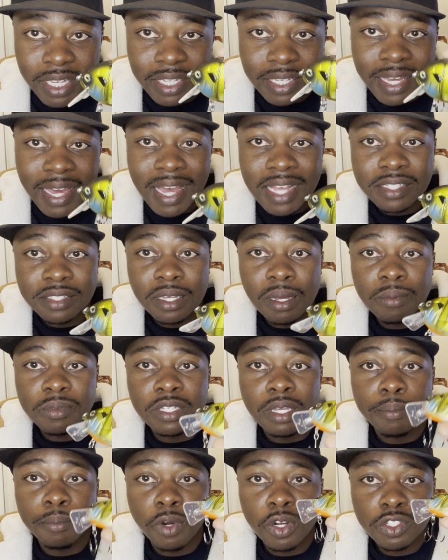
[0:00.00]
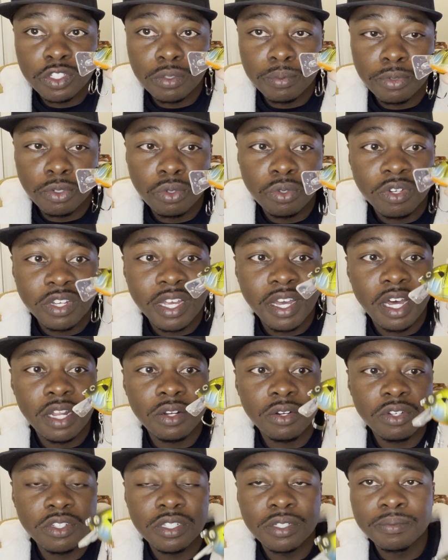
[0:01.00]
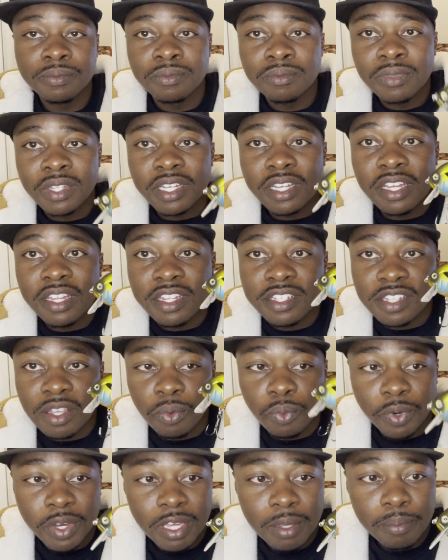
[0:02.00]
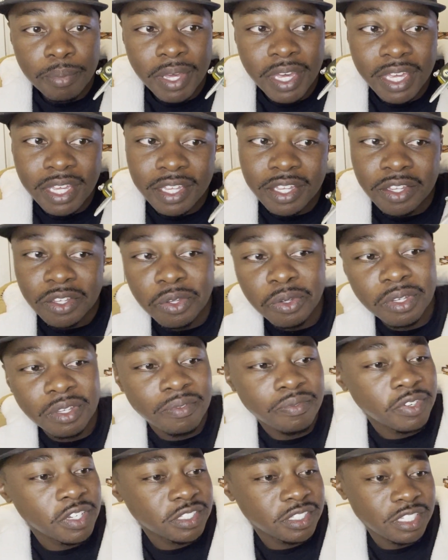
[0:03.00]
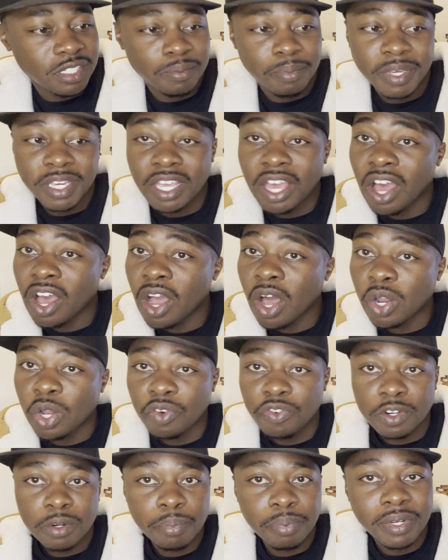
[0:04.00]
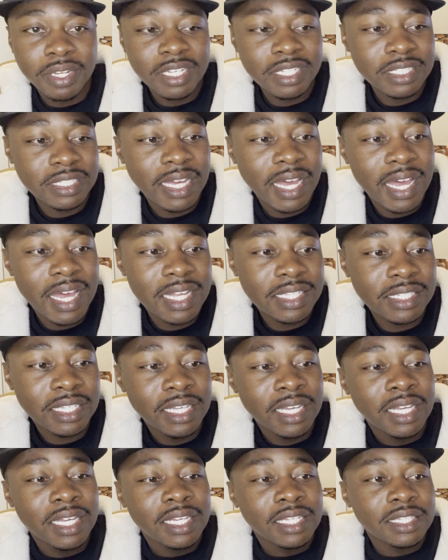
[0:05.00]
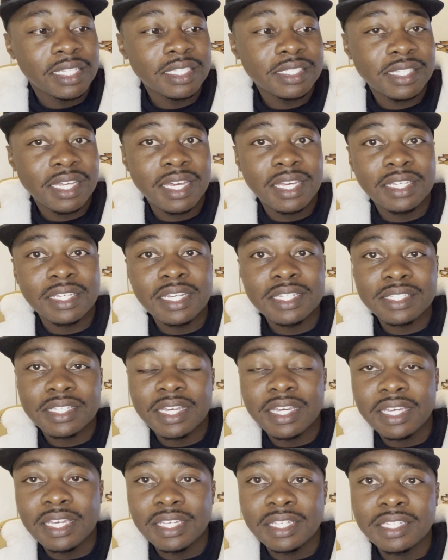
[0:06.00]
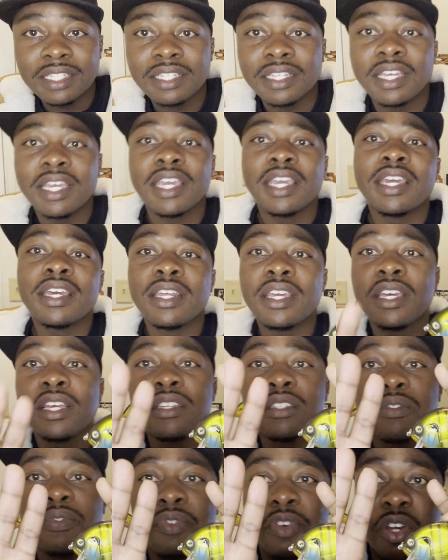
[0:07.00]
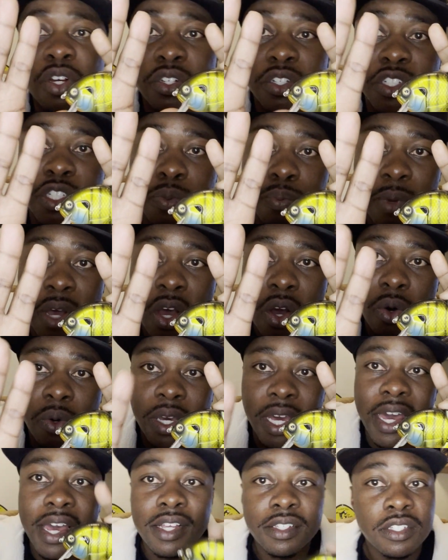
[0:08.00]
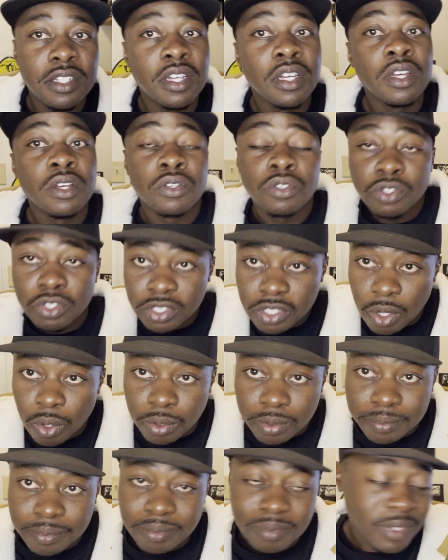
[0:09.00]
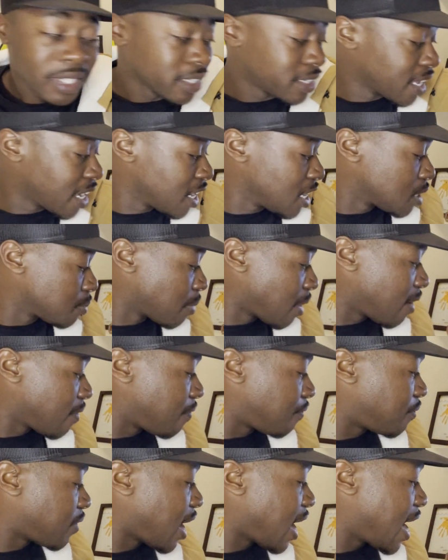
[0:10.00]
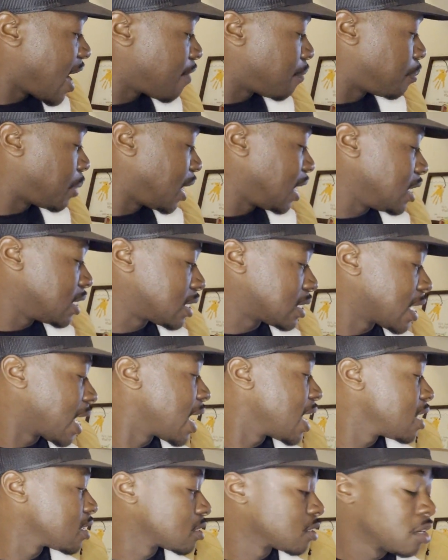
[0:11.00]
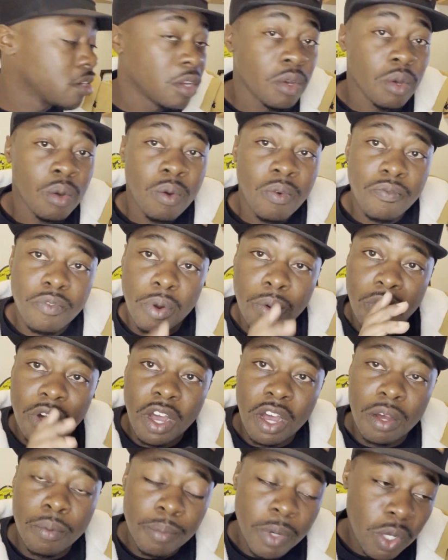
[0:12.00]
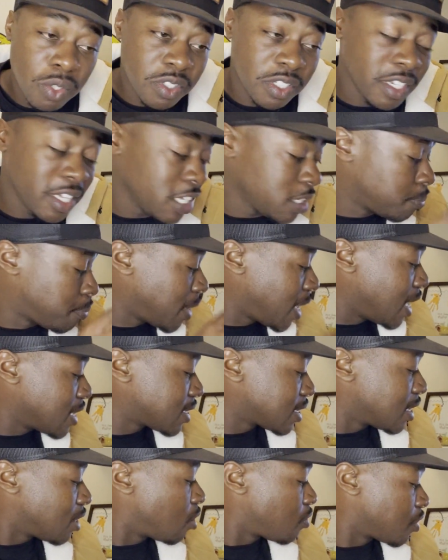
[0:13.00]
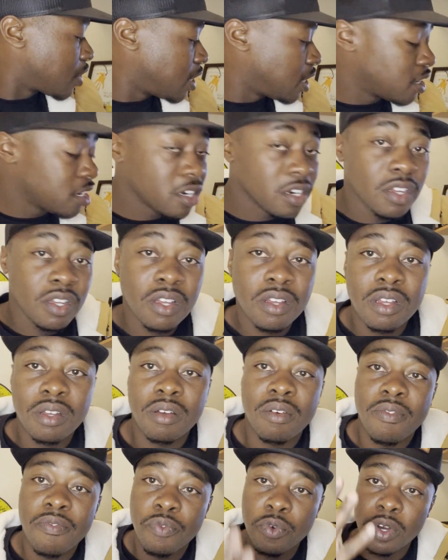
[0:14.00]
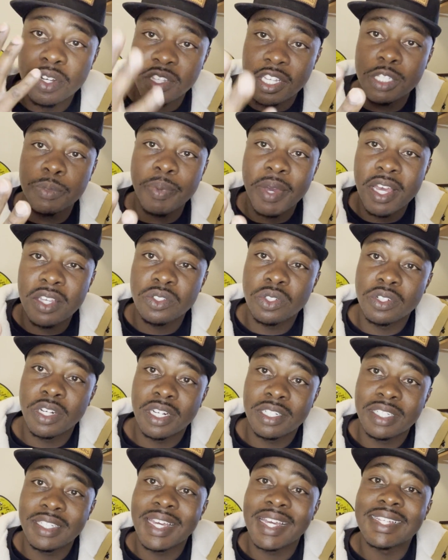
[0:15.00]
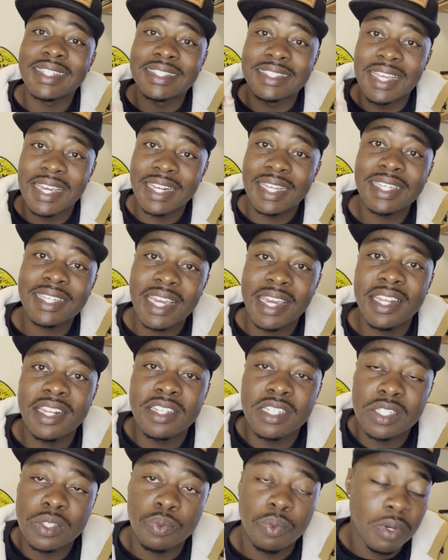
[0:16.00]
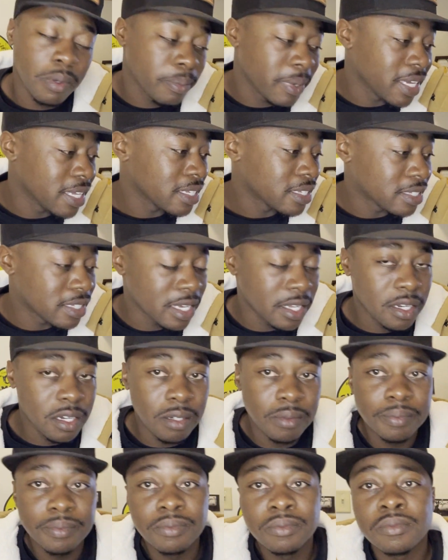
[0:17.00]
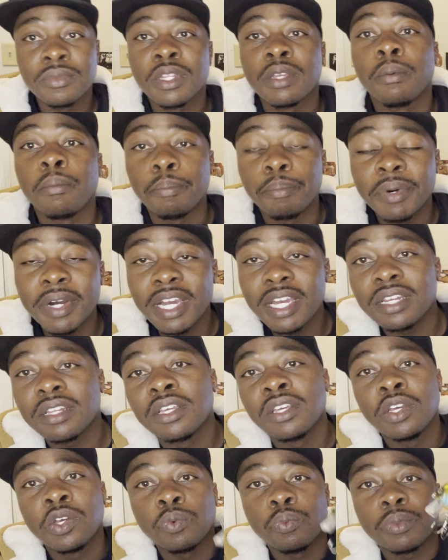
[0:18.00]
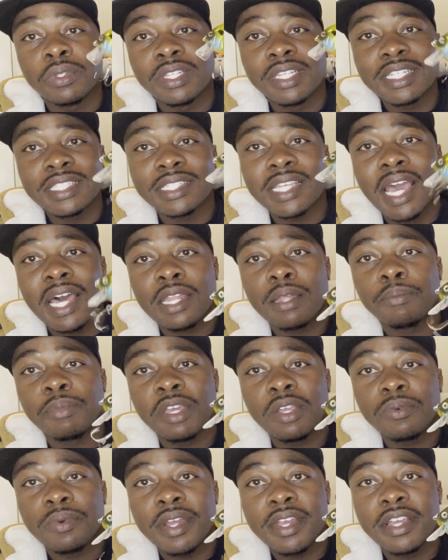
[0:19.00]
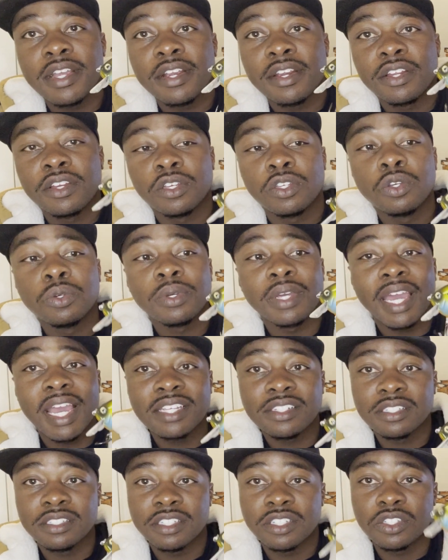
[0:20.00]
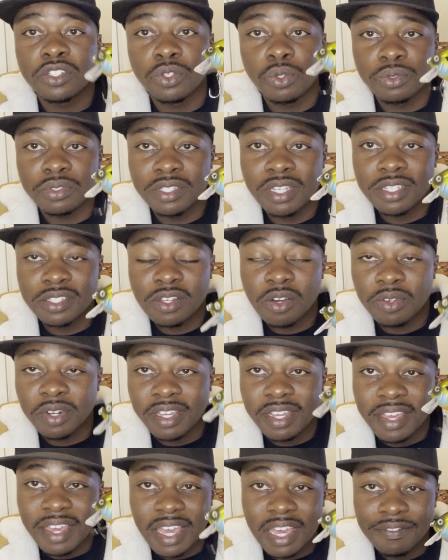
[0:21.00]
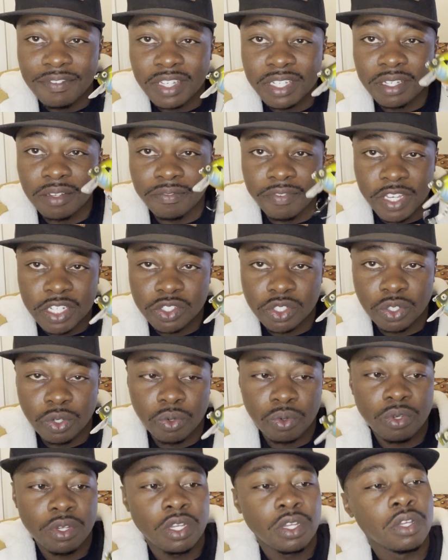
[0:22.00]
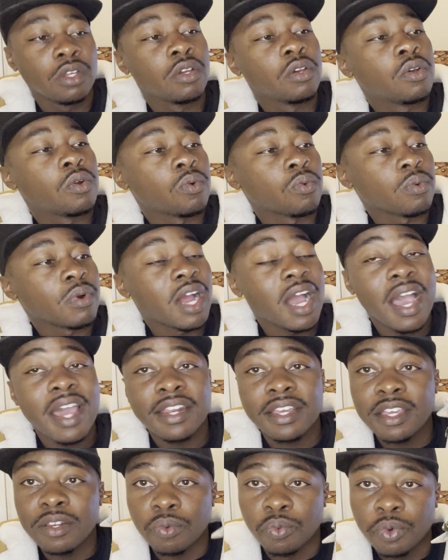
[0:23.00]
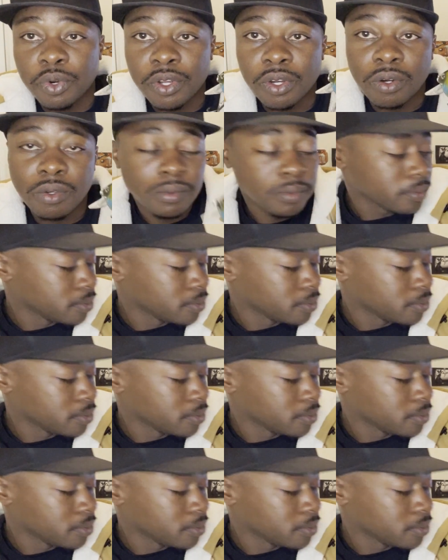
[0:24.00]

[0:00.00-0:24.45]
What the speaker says: guys. Comes in multiple colors. It is a weight bait. You can fish this bait all over the place, guys. This thing gets eaten and is fairly small, guys. So that is my 5 baits, guys. For most of these baits over here, for these baits, you're gonna need a dedicated swim bait setup. But with this style of bait right here, you can actually just use this on a heavy conventional rod and reel.